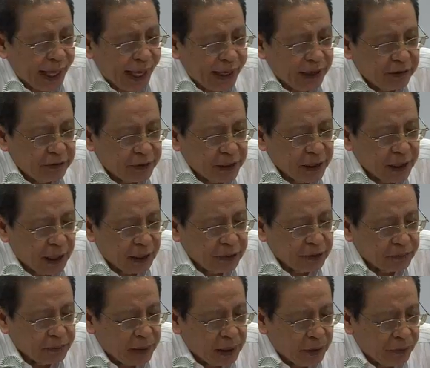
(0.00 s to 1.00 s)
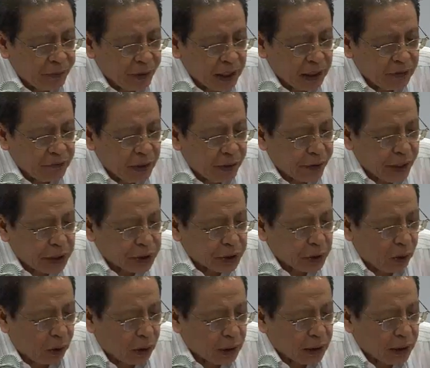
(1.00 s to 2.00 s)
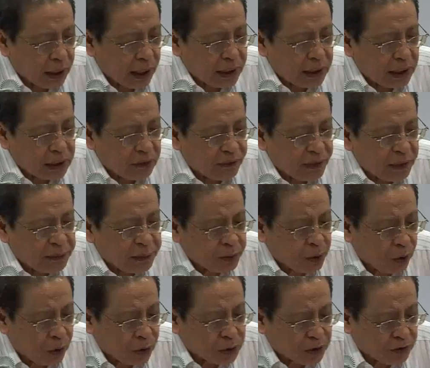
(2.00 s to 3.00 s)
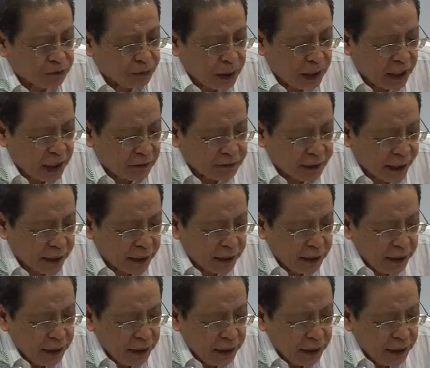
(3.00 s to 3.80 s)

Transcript: every 100 million ringgit variation order in the development cost of PKFZ